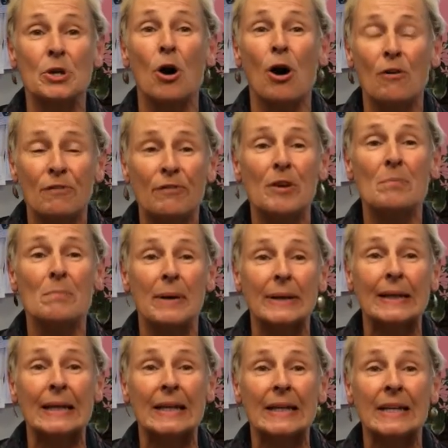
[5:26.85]
to offer
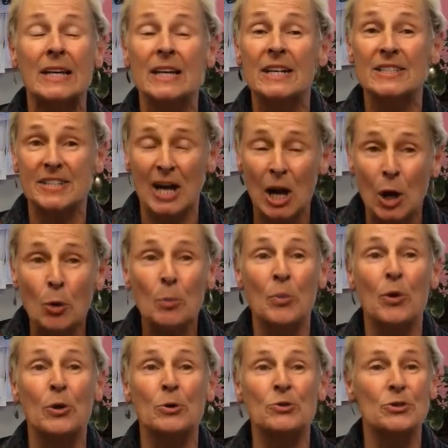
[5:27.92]
unbundling to help
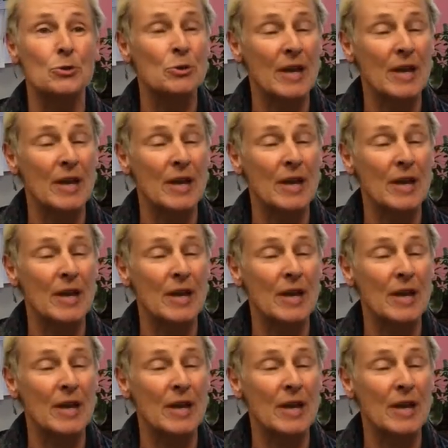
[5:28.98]
those who